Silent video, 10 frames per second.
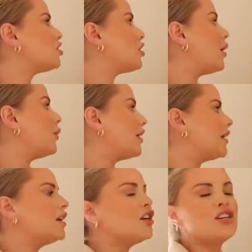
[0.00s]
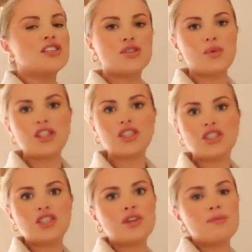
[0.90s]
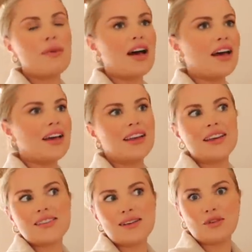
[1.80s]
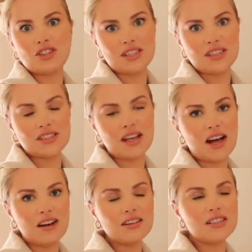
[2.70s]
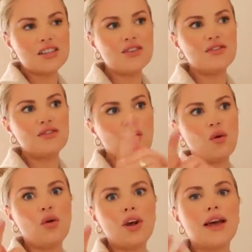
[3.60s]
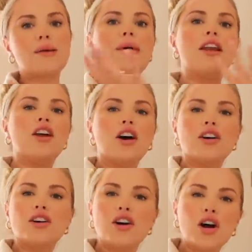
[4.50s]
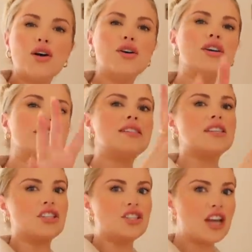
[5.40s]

So I want to switch my like summer dresses out for like my longer coats and